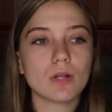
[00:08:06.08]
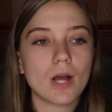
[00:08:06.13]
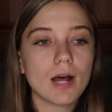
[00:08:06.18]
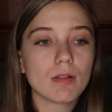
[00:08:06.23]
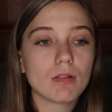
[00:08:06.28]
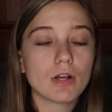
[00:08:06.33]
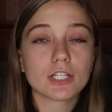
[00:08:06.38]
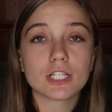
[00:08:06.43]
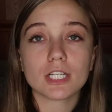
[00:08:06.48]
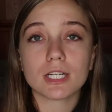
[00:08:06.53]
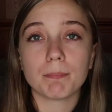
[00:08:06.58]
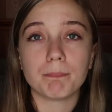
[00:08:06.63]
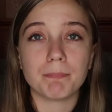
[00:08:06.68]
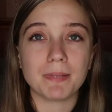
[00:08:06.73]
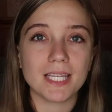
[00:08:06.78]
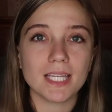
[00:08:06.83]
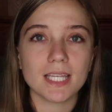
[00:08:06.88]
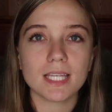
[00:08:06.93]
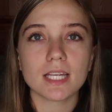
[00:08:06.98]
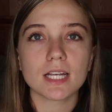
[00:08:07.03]
know how long you're gonna
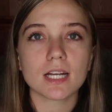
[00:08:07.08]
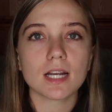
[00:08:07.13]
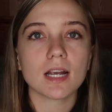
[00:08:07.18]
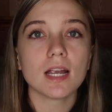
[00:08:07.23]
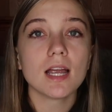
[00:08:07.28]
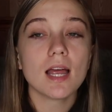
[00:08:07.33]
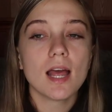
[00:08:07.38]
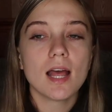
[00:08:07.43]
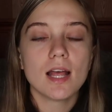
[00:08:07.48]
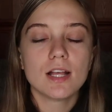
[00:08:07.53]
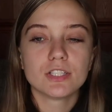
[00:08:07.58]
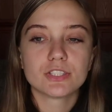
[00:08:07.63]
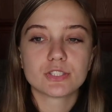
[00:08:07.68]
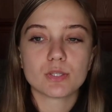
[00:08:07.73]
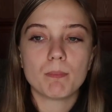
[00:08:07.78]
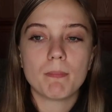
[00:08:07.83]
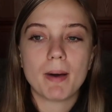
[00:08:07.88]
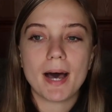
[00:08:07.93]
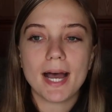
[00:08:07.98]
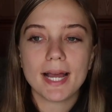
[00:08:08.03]
be here.
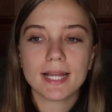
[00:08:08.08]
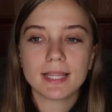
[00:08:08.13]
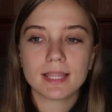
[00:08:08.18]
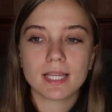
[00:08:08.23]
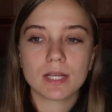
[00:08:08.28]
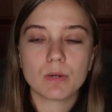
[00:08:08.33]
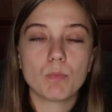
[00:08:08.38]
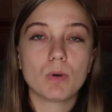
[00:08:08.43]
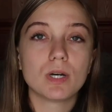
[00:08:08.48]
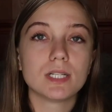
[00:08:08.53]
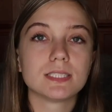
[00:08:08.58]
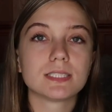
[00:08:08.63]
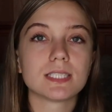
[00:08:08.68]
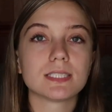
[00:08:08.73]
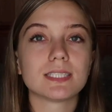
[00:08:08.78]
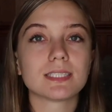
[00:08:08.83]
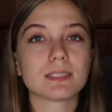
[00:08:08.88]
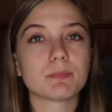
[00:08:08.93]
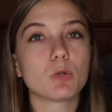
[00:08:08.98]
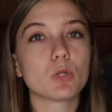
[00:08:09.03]
So my thing was,
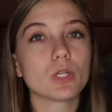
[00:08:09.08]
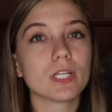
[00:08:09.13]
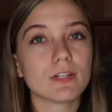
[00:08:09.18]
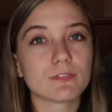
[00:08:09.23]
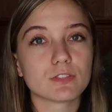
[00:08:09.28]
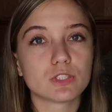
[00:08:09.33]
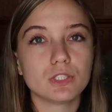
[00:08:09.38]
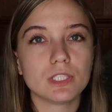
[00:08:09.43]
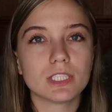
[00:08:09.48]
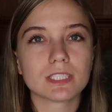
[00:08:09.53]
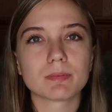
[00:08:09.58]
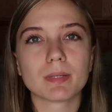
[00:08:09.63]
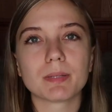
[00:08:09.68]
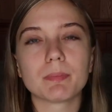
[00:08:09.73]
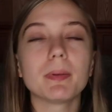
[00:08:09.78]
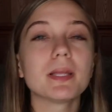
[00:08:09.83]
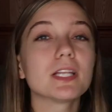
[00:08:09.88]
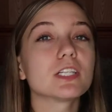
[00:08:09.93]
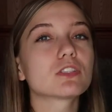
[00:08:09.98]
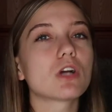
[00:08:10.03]
since I'm only here for 2 years, I'm like,
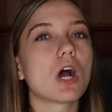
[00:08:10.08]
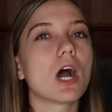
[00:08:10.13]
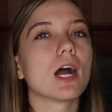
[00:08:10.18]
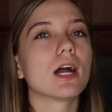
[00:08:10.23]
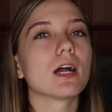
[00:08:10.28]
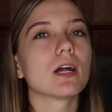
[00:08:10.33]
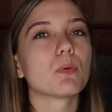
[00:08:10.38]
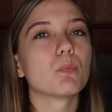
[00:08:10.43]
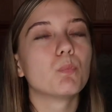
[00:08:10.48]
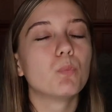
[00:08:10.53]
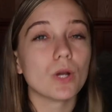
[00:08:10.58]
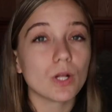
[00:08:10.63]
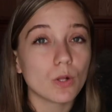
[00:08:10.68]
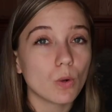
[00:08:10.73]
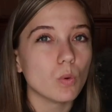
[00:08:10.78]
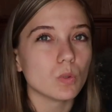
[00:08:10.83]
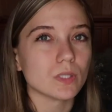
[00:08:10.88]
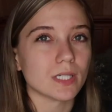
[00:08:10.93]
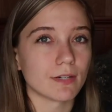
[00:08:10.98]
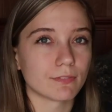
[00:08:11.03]
maybe this car will
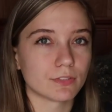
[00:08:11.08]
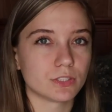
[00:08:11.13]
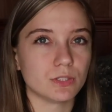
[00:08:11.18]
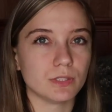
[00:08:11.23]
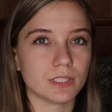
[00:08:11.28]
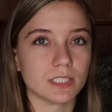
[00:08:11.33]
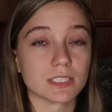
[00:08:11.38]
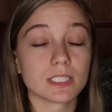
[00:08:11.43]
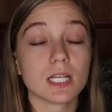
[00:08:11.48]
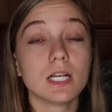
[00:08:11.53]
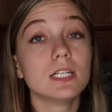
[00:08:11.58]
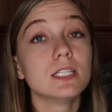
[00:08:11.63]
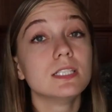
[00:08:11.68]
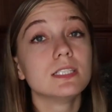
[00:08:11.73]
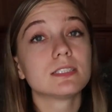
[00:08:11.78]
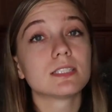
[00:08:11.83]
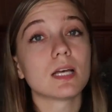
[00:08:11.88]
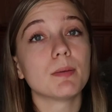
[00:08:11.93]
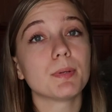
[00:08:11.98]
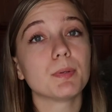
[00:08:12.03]
hold out for 2 years.
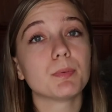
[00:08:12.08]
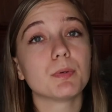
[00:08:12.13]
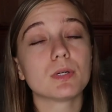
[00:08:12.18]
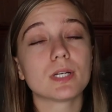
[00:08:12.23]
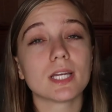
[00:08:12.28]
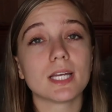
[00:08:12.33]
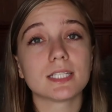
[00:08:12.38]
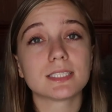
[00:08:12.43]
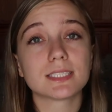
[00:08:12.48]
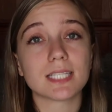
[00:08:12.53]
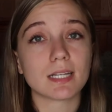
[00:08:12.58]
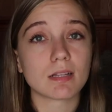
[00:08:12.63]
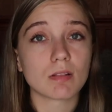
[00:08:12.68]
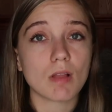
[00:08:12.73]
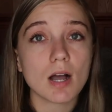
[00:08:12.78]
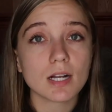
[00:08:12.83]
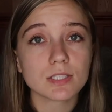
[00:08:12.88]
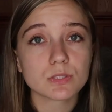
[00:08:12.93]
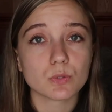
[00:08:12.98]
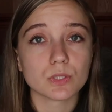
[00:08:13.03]
Some people get extended
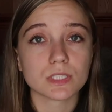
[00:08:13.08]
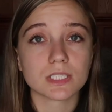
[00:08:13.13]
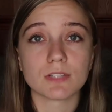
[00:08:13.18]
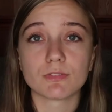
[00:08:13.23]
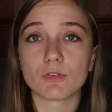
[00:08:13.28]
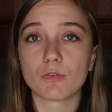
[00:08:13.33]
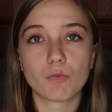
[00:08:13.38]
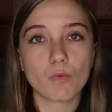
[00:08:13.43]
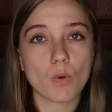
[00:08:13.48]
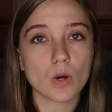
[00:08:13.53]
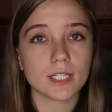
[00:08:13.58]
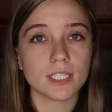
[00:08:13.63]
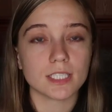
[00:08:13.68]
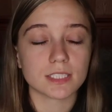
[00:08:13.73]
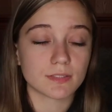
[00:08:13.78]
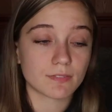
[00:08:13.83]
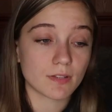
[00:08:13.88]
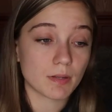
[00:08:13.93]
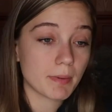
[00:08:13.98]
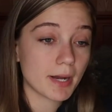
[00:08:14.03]
long tours here for 4
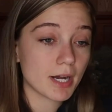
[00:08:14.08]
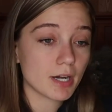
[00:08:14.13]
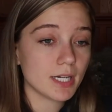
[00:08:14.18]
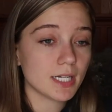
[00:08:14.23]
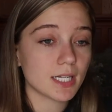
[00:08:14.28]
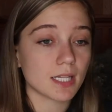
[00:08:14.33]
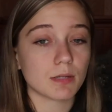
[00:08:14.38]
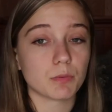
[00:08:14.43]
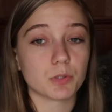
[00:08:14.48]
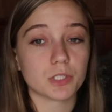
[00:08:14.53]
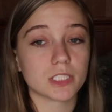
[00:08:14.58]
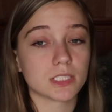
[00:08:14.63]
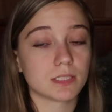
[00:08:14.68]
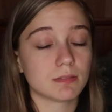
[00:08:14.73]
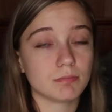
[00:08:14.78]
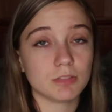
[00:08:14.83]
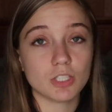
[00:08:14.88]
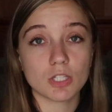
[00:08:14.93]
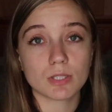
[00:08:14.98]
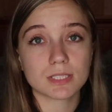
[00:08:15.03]
years if they're married and they want to,
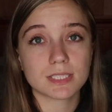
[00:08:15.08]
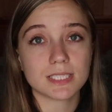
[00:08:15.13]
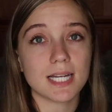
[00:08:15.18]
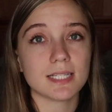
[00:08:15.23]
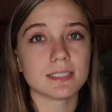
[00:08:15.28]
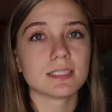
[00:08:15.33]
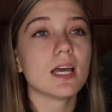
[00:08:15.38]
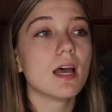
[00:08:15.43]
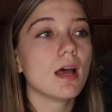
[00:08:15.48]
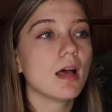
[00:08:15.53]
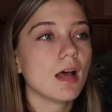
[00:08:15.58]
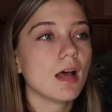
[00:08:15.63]
you know, extend.